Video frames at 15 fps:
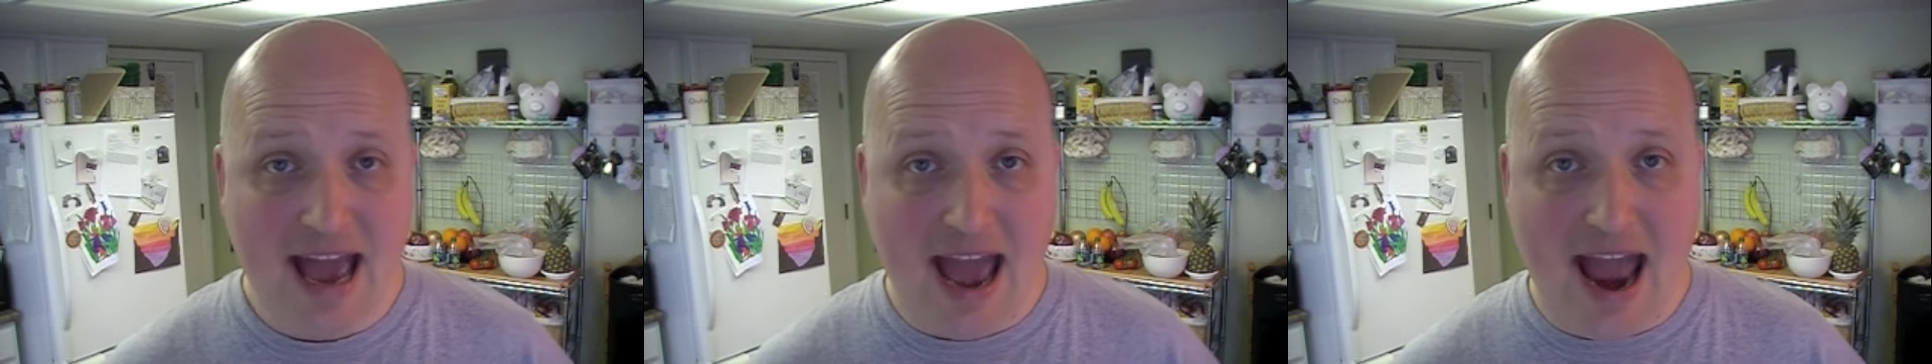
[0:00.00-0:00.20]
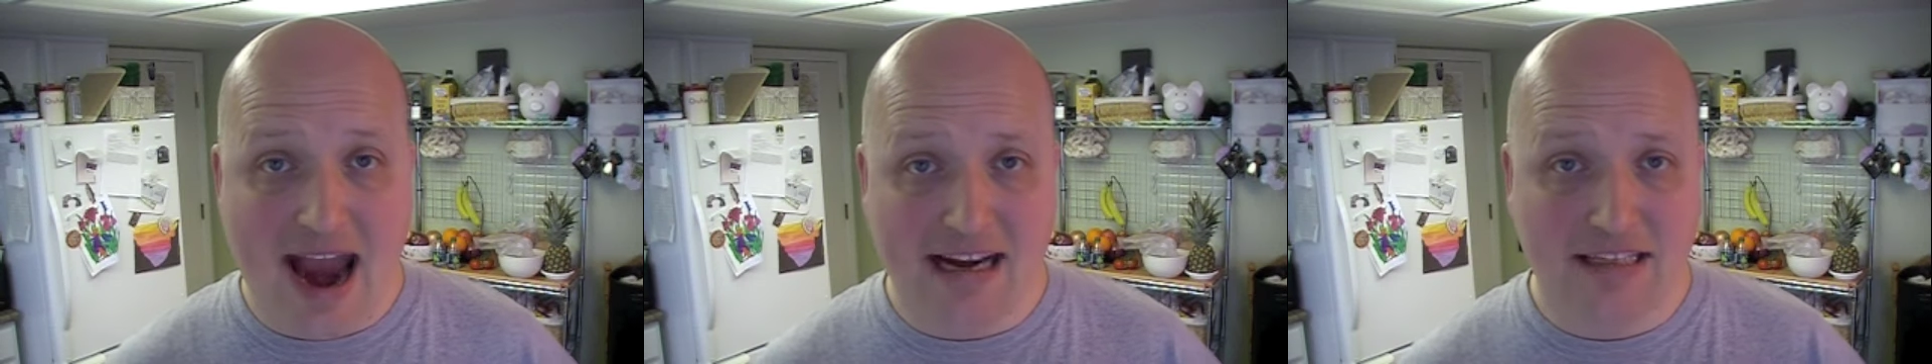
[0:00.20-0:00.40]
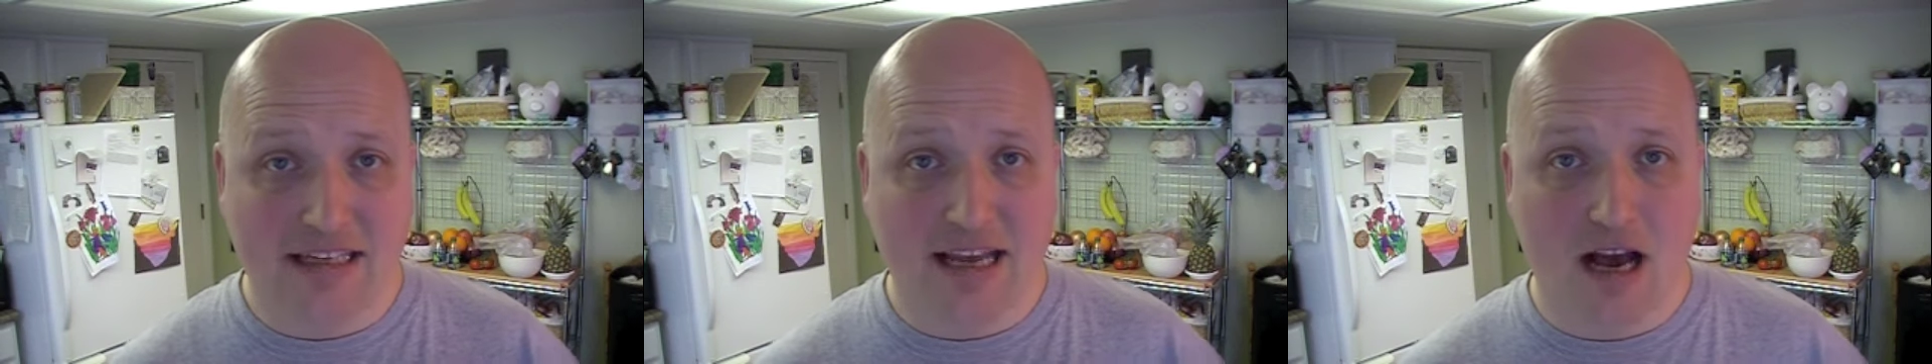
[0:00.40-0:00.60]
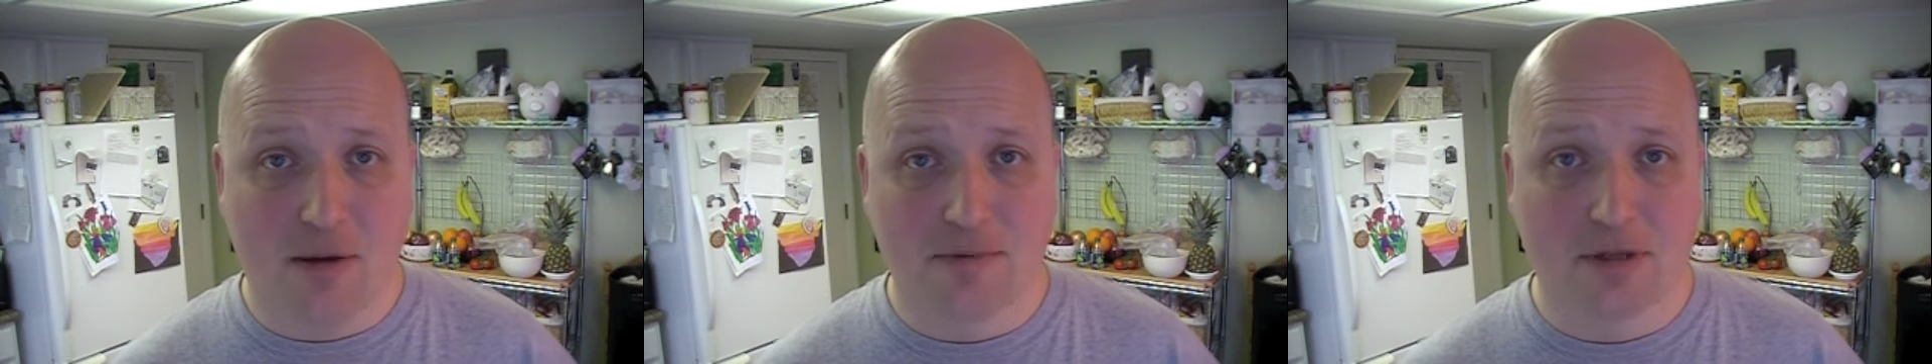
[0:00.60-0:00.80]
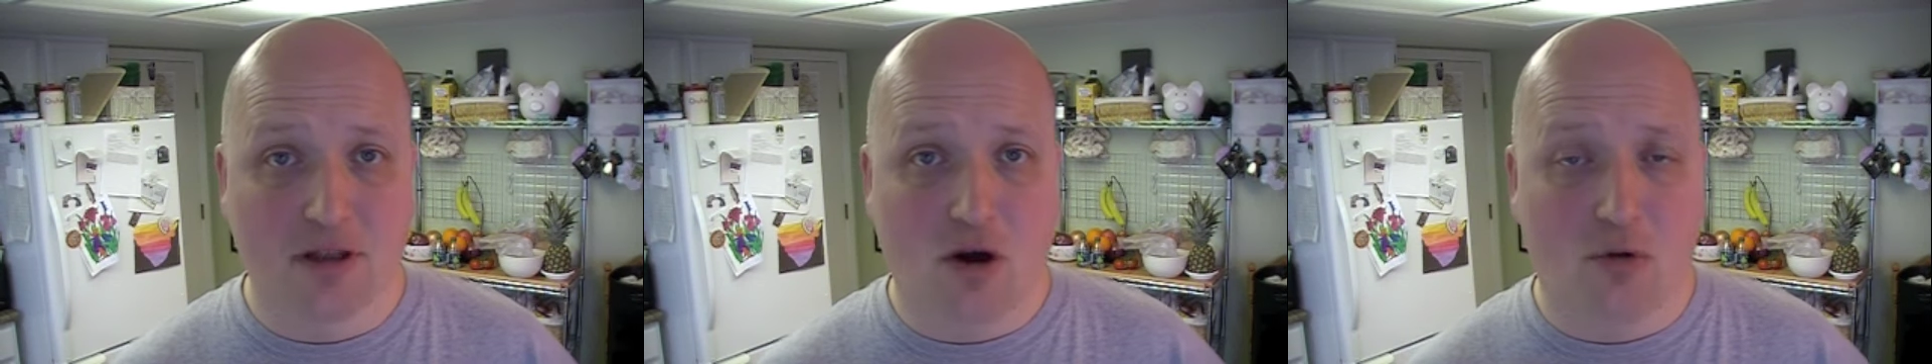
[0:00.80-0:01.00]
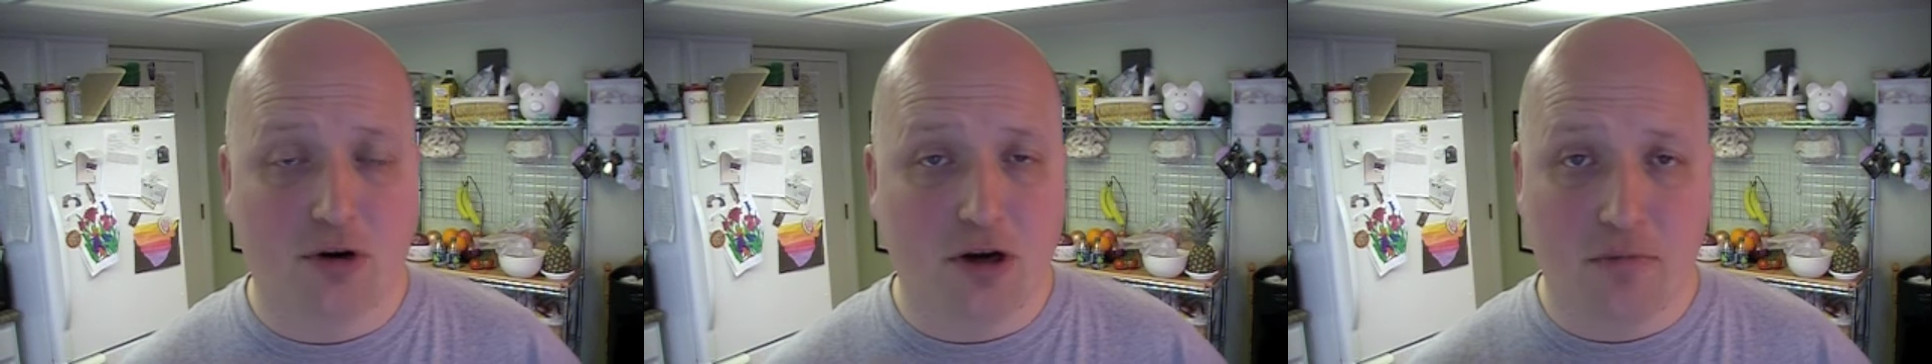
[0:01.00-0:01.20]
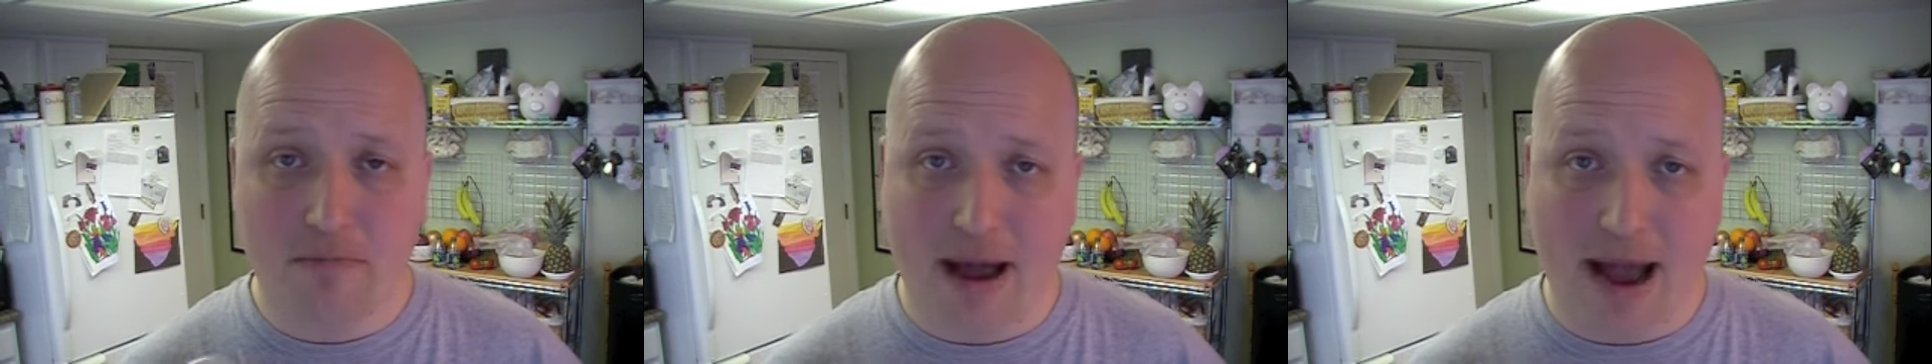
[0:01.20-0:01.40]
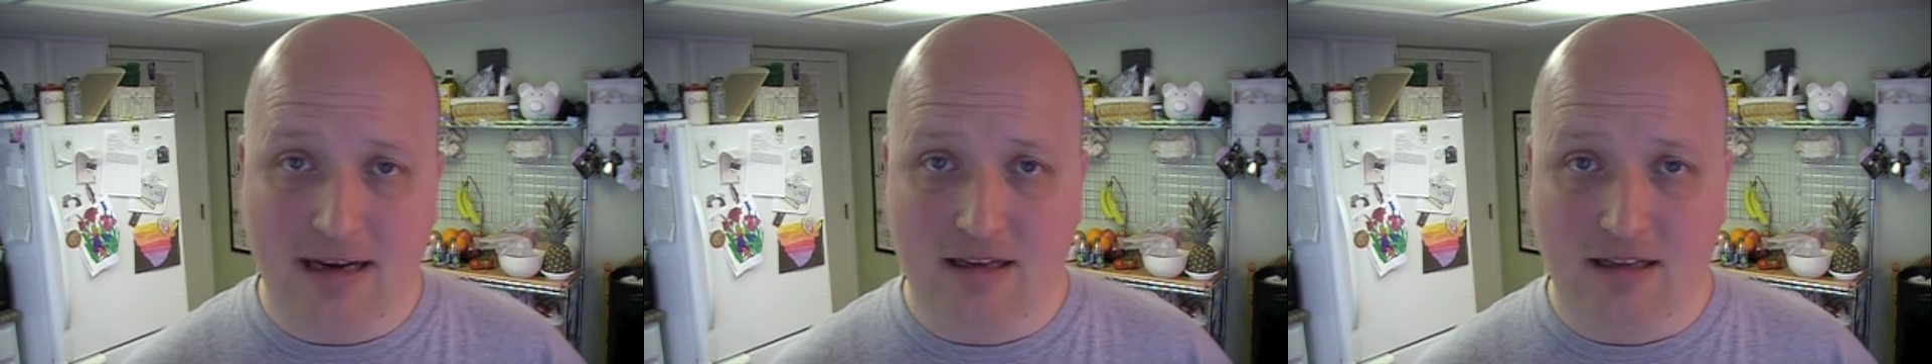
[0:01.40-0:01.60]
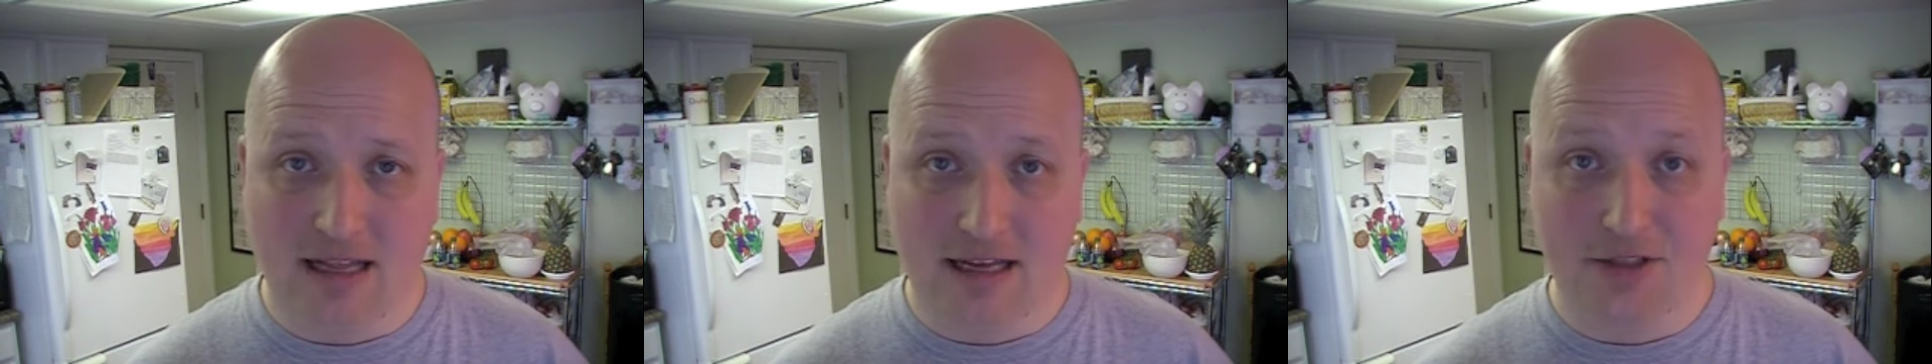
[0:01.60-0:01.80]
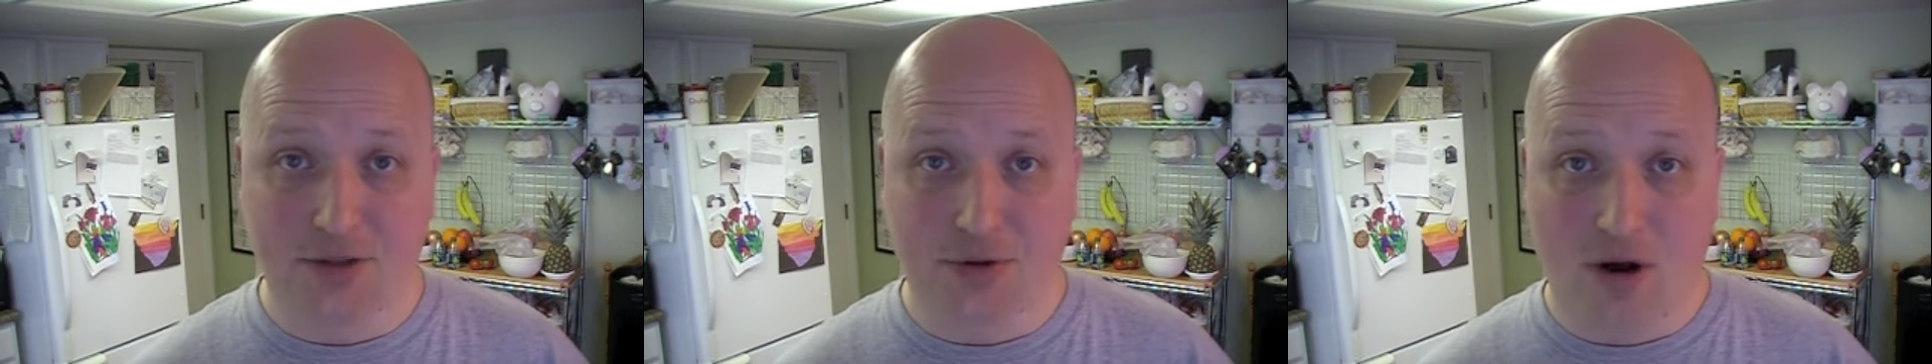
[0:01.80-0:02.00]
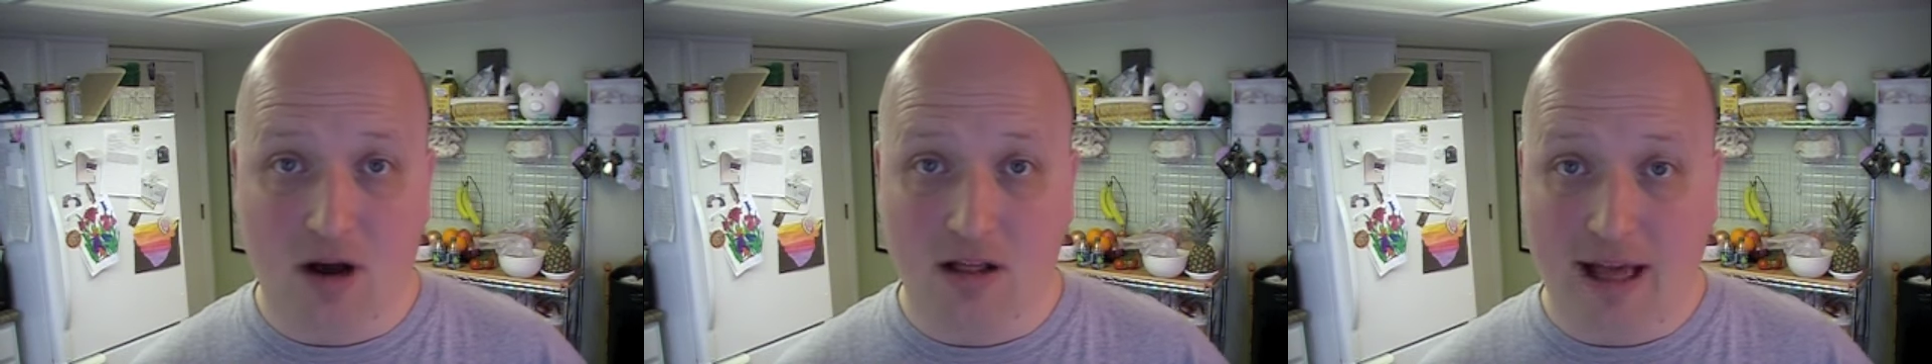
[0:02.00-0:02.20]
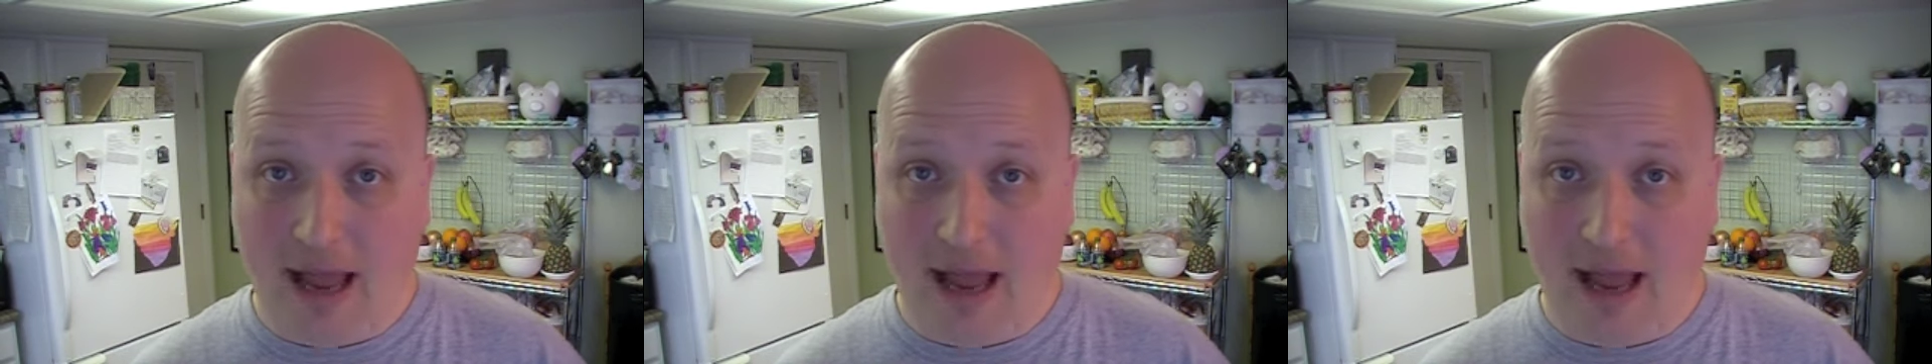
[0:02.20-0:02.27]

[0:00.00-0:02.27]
actually helps lower your bad cholesterol